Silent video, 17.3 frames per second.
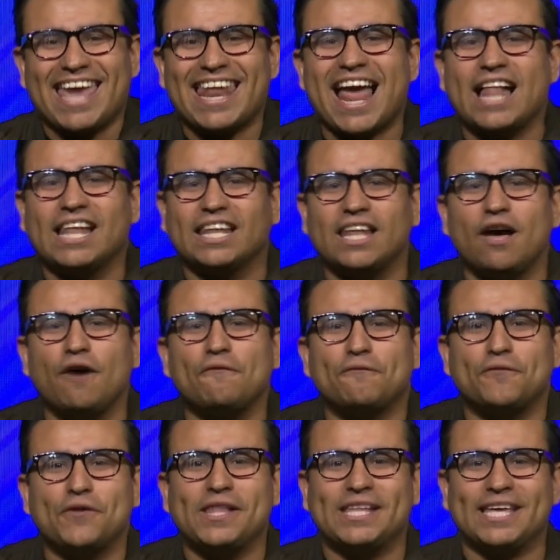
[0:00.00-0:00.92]
And I
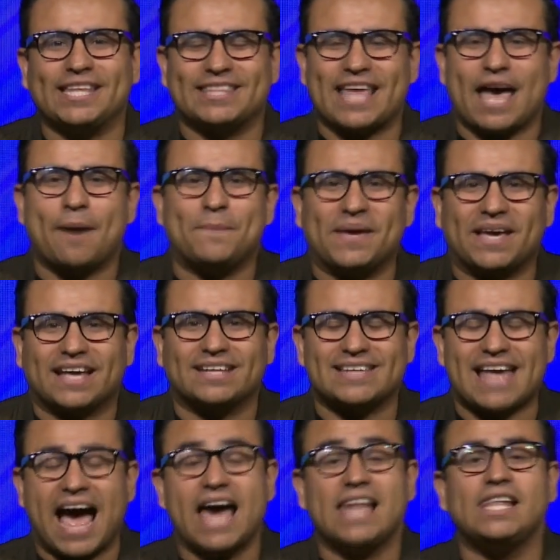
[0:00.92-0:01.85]
love feeling that
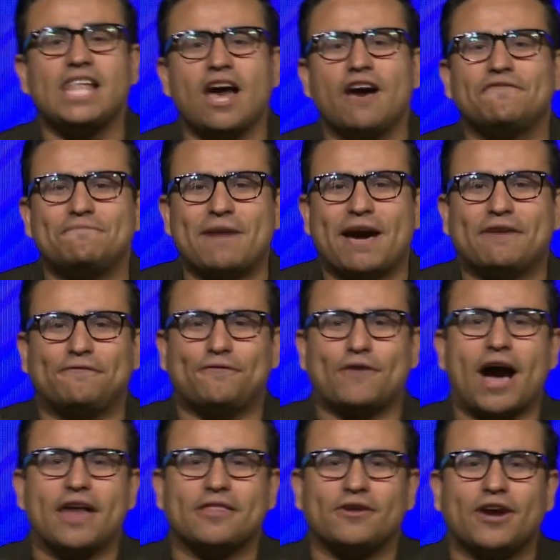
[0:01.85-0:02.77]
because I love my
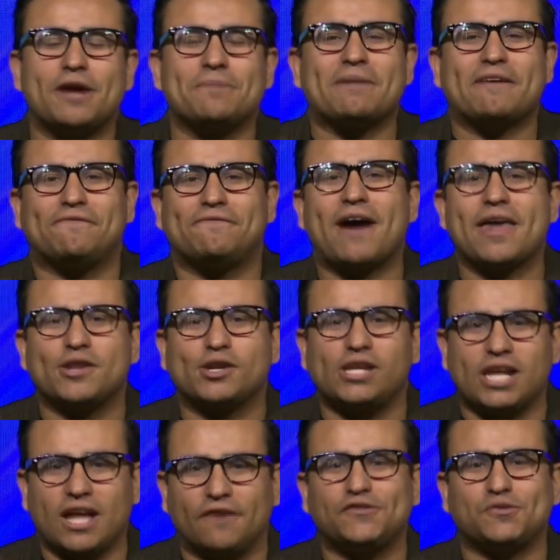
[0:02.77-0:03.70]
father and my
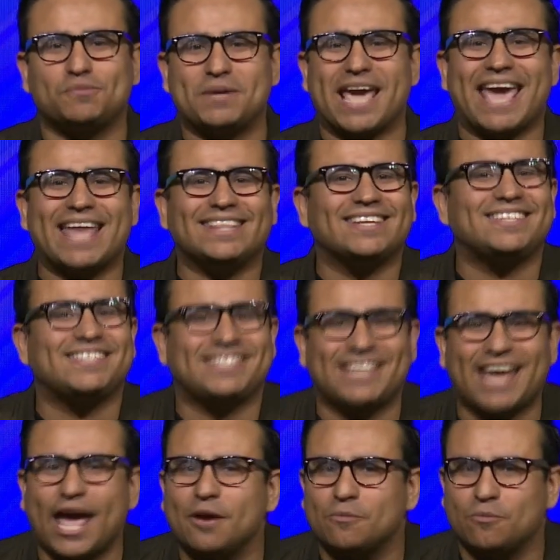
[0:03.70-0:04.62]
father loves me. In the
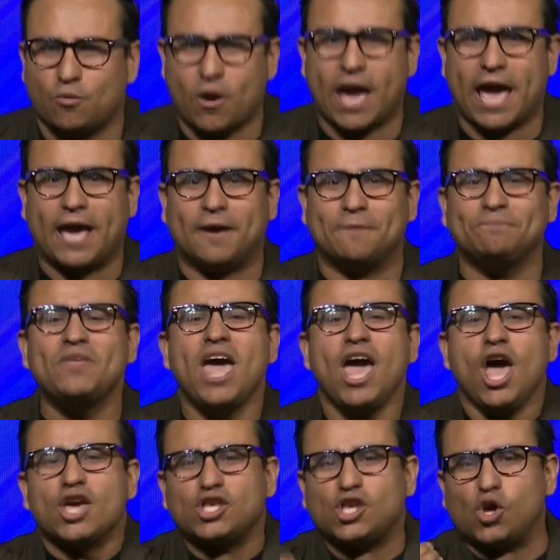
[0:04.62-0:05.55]
same way,
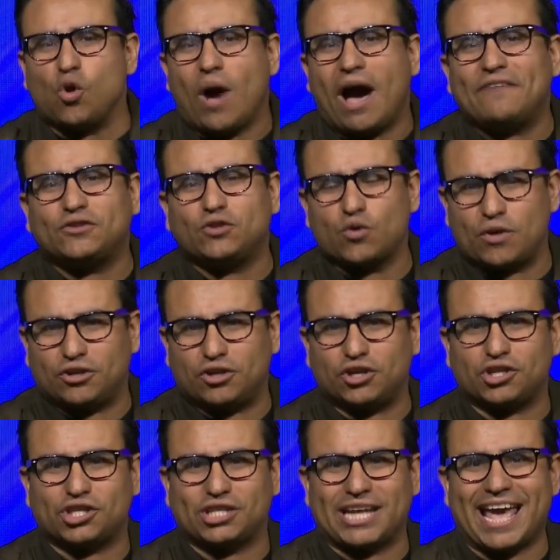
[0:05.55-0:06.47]
you have to
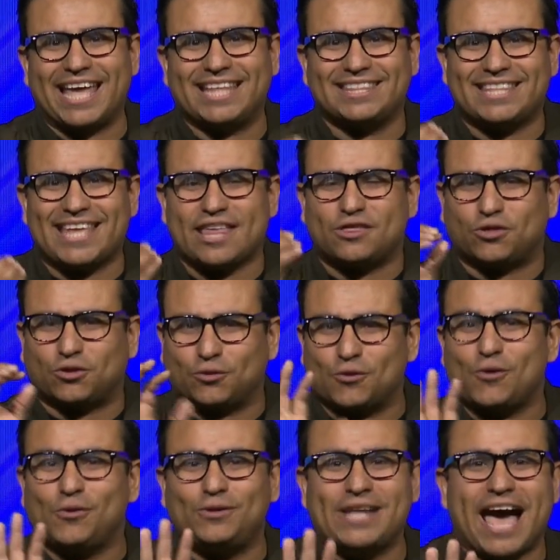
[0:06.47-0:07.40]
understand that
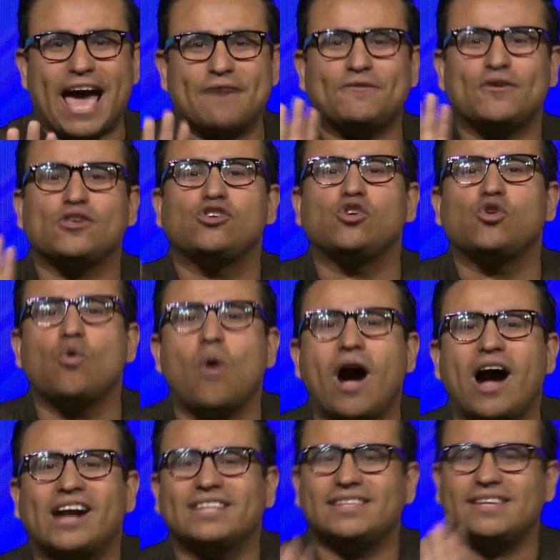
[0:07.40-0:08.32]
through life, you
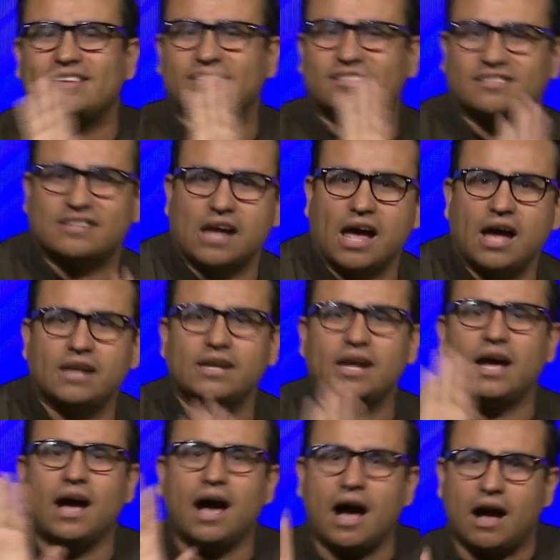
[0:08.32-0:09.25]
are the
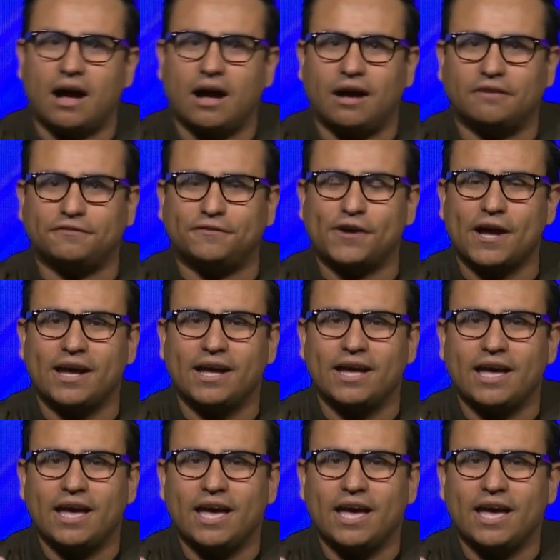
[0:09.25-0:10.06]
son of